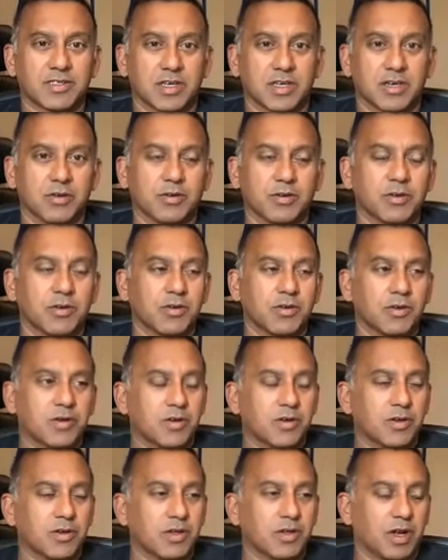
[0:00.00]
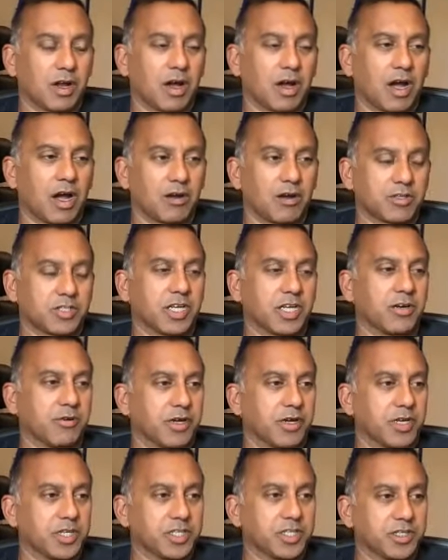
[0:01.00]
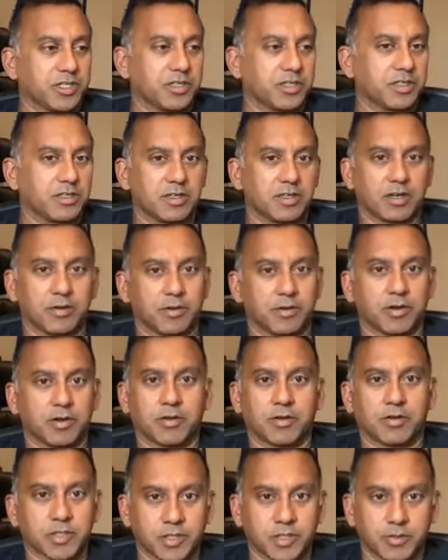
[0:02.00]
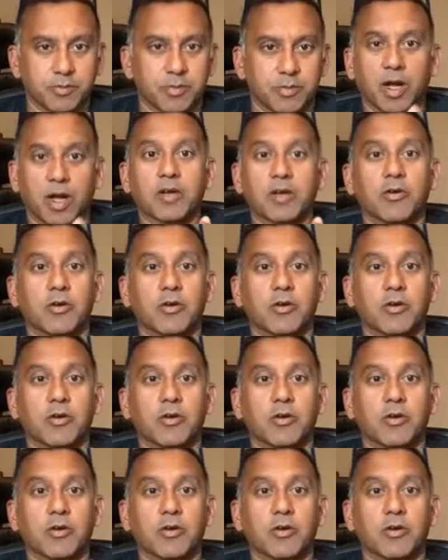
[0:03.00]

So our generation, I'm not sure.